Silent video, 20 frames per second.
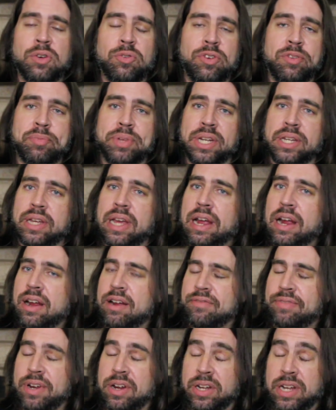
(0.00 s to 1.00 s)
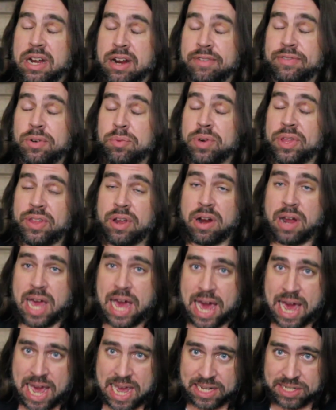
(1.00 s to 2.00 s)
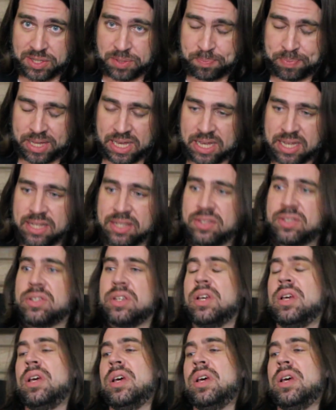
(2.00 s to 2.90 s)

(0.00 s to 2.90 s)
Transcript: We've been very careful with our ad spends.